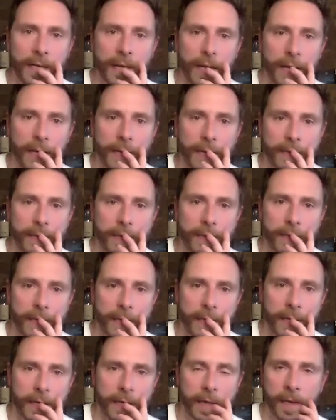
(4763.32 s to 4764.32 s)
like
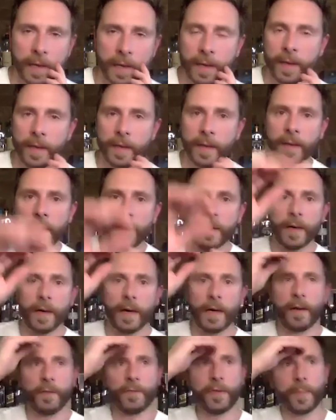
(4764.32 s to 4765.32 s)
the,
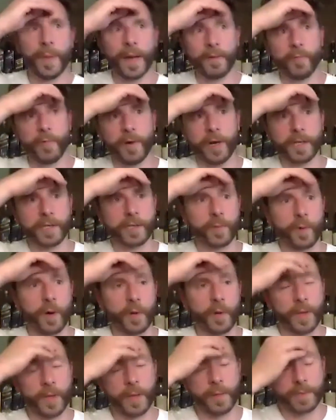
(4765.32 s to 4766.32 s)
I love the Benrinnes
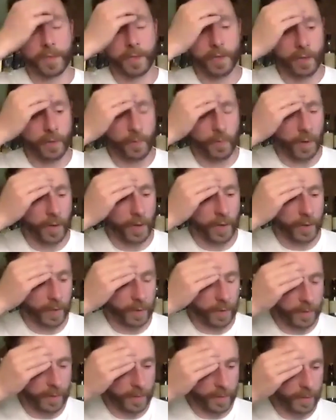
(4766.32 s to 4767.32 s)
one, but there was another one.